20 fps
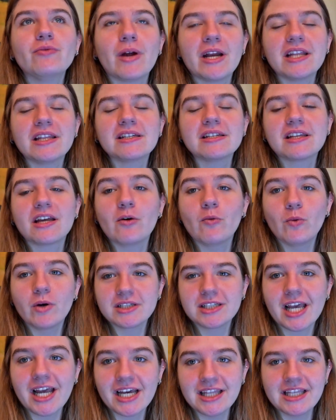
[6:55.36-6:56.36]
writing this like
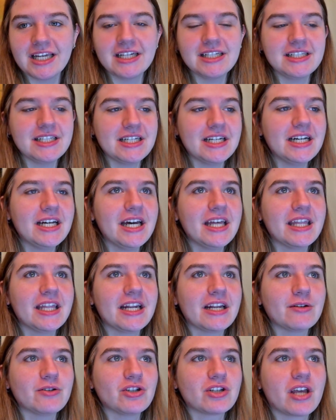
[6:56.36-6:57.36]
once I had the idea, and then
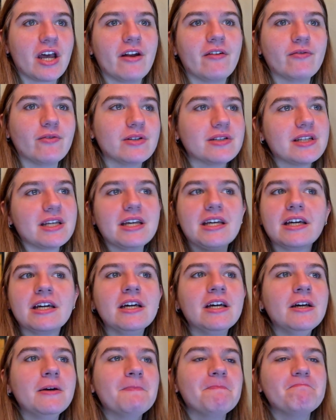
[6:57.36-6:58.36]
I just kind of was like
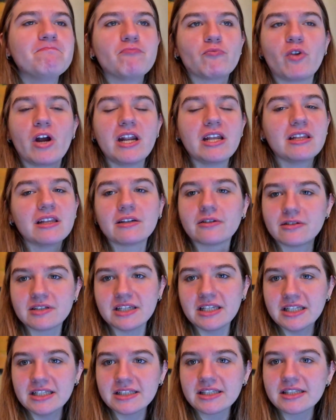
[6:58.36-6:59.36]
writing little
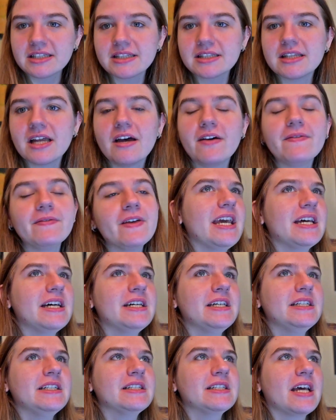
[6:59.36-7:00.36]
scenes and stuff.
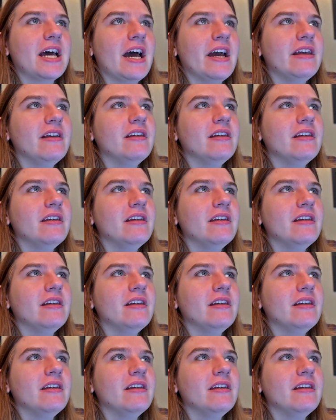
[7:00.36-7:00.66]
And I